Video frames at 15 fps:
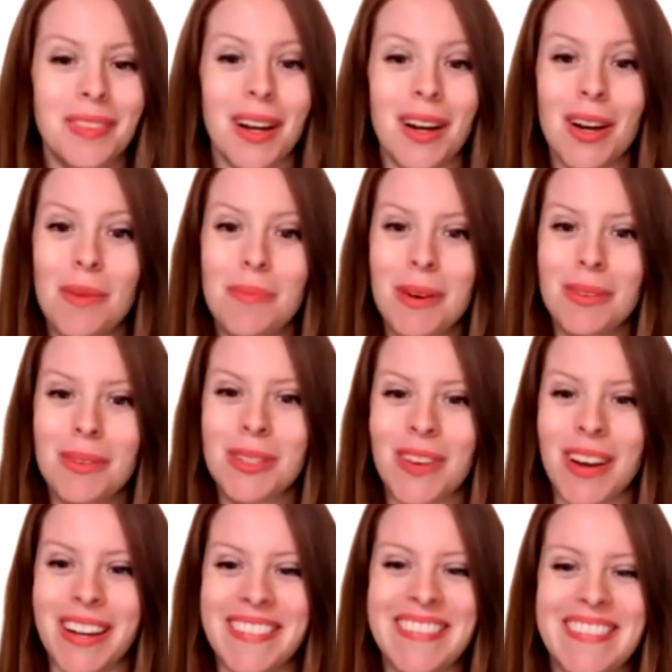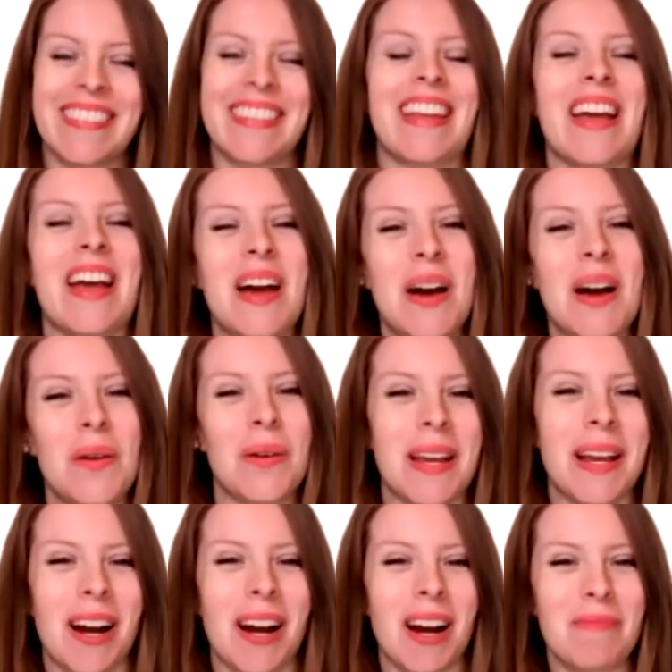I hope that was fun.
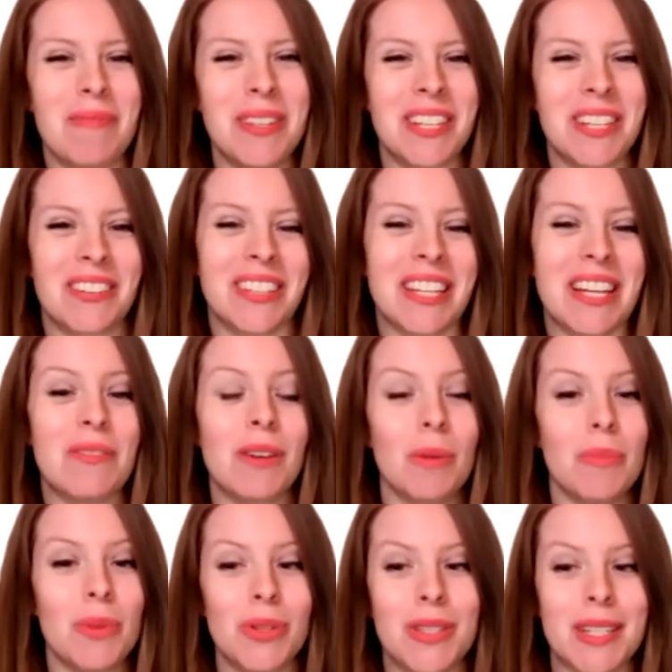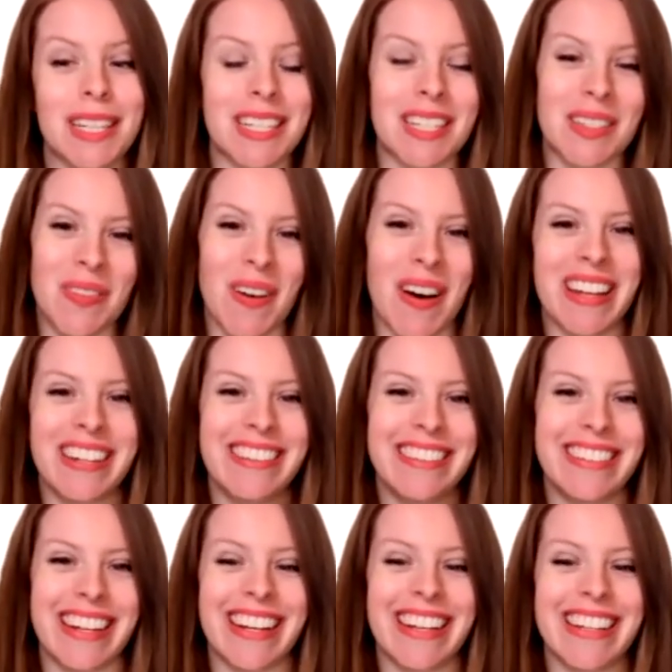We are Musicfully where music is fun.
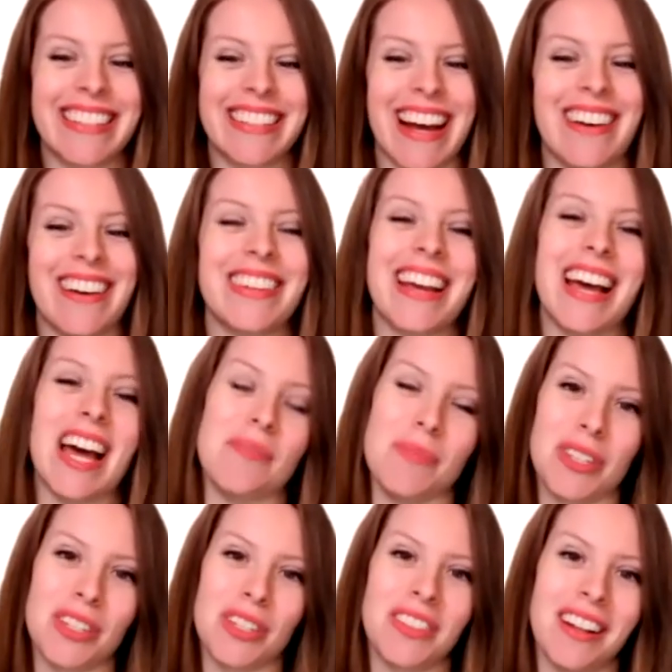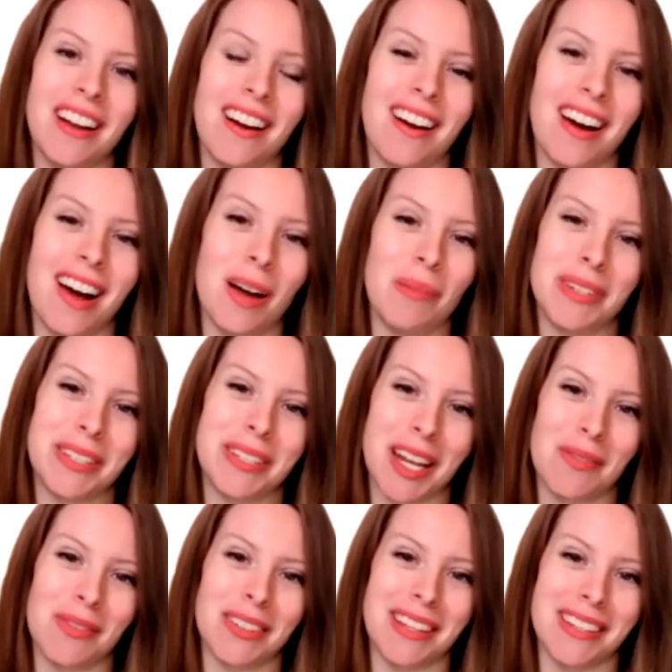Check us out at musicfully.com to sign
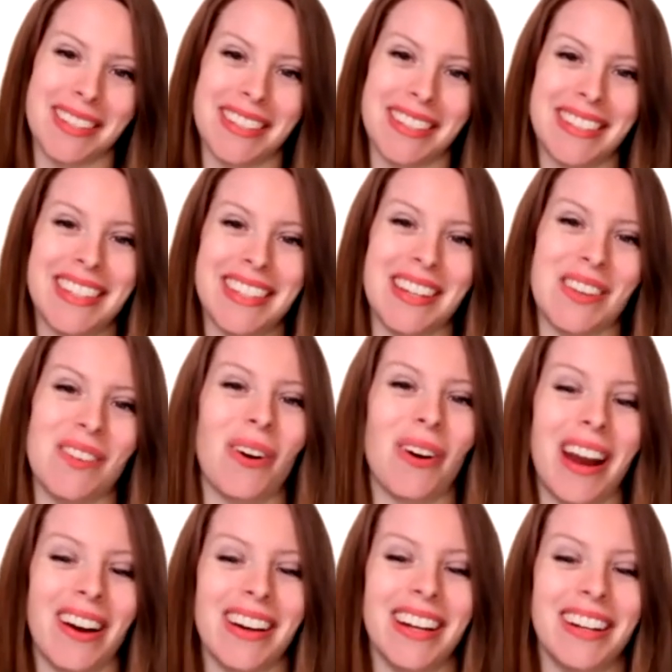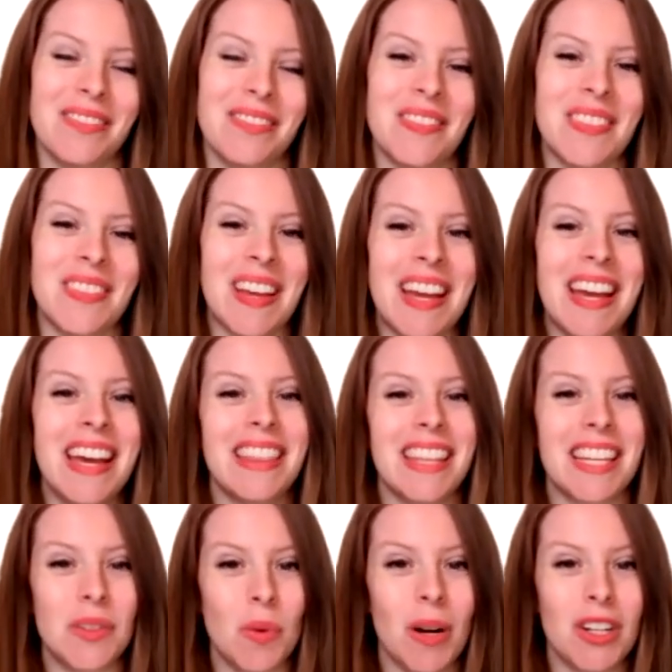up for lessons in your area.
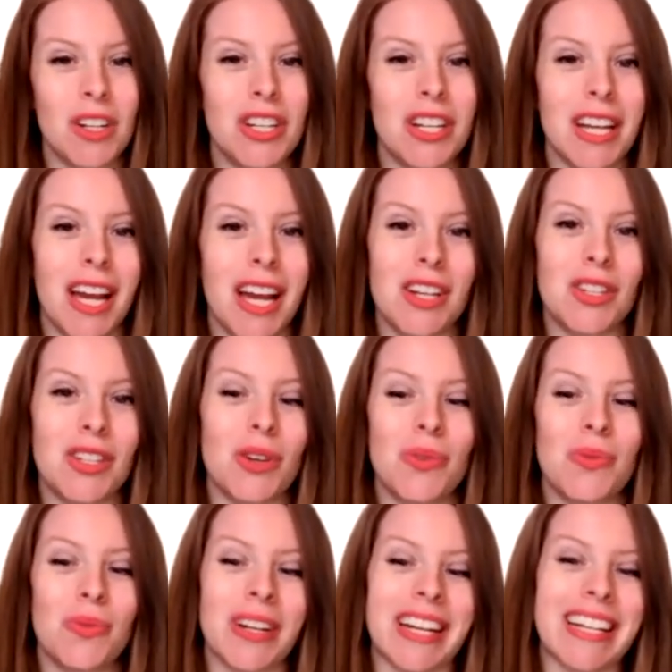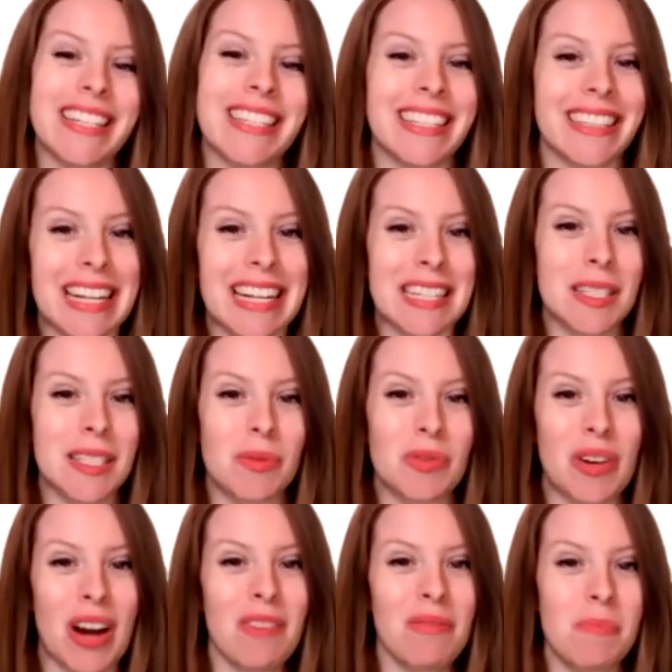Thanks for watching and don't forget to like and
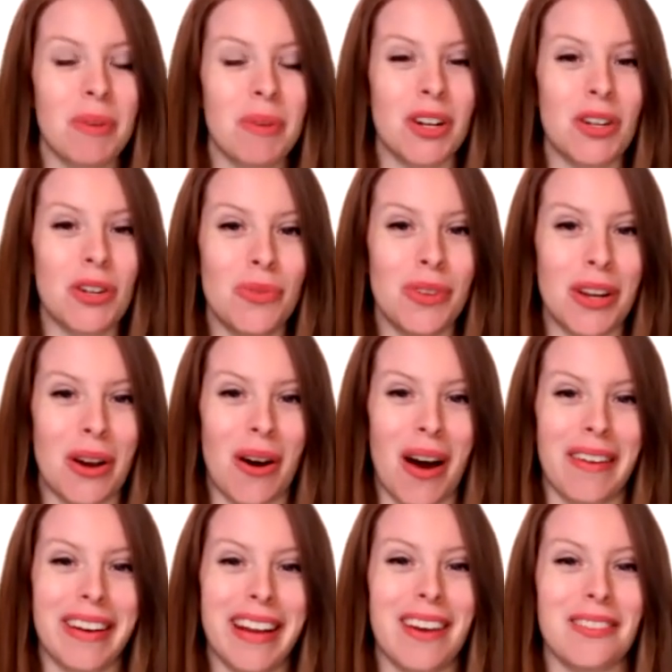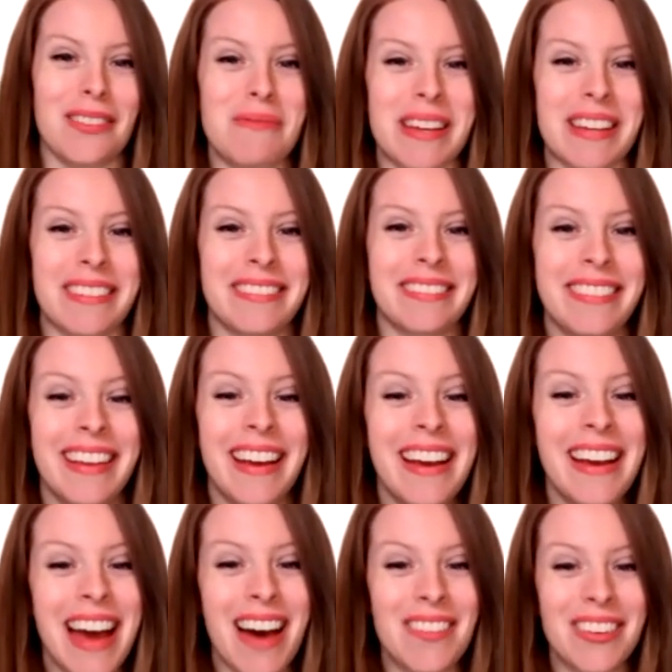subscribe. We put a new video out every week.
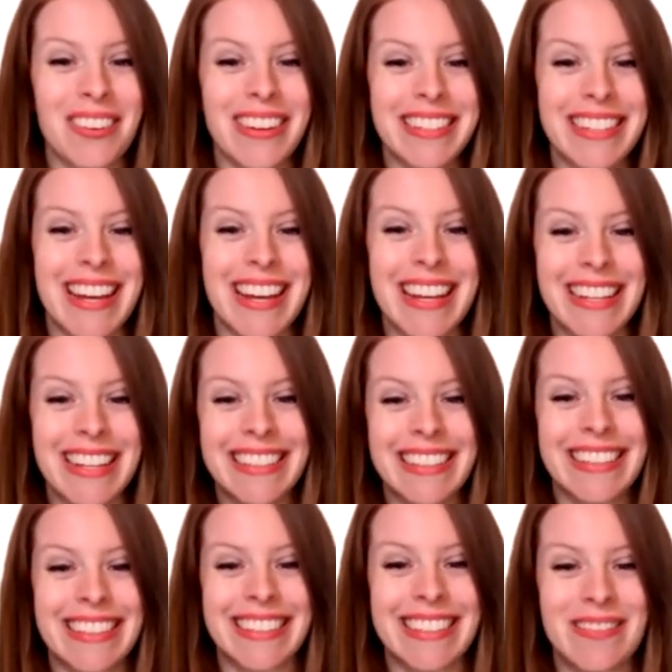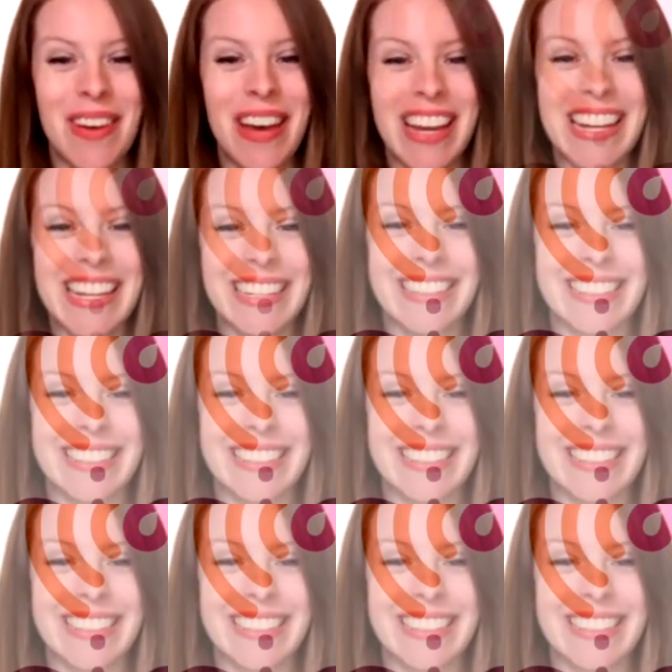Have a great day. Bye.